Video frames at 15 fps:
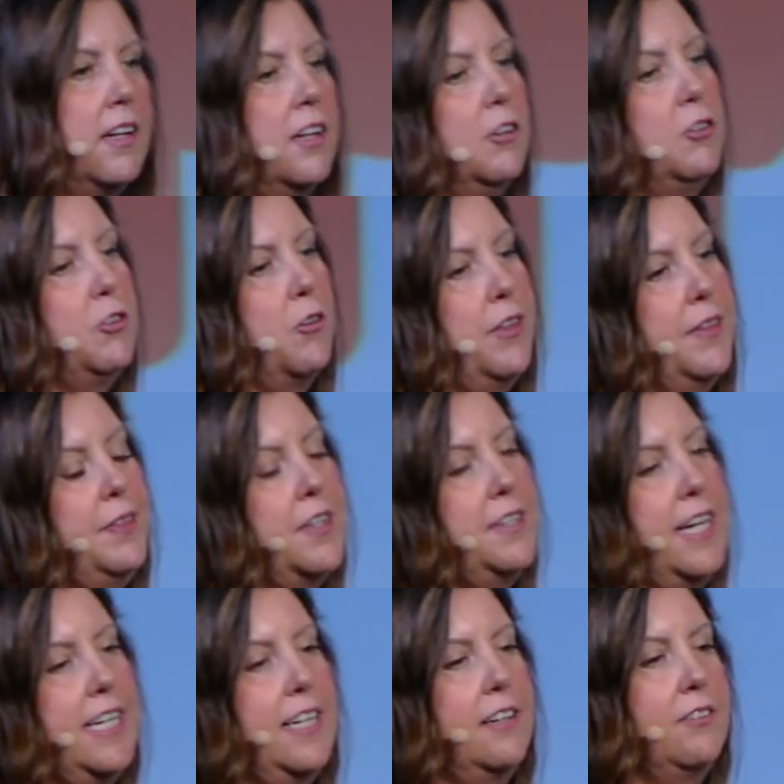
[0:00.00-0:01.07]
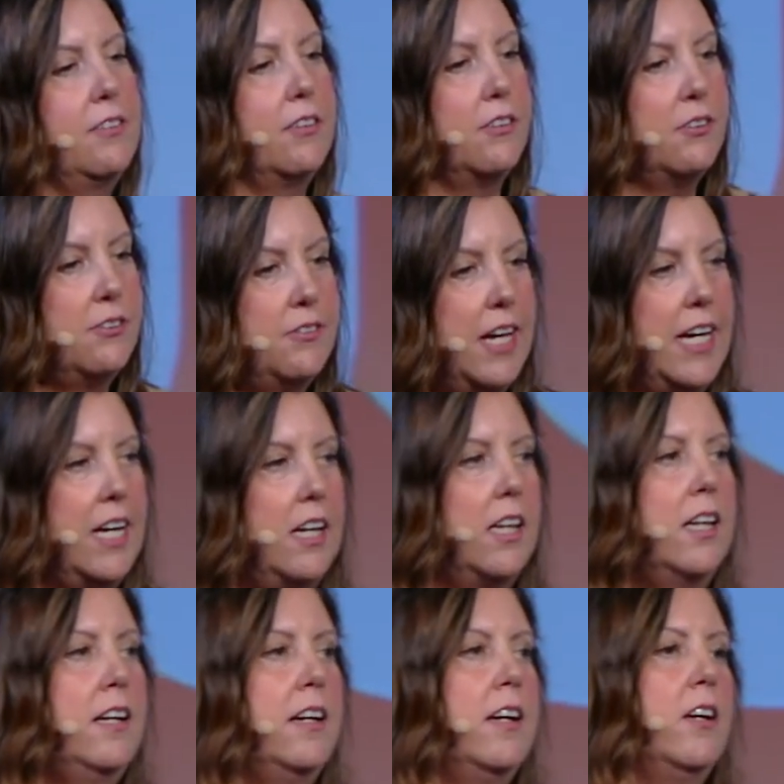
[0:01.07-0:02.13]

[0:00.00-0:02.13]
so that the data isn't stale,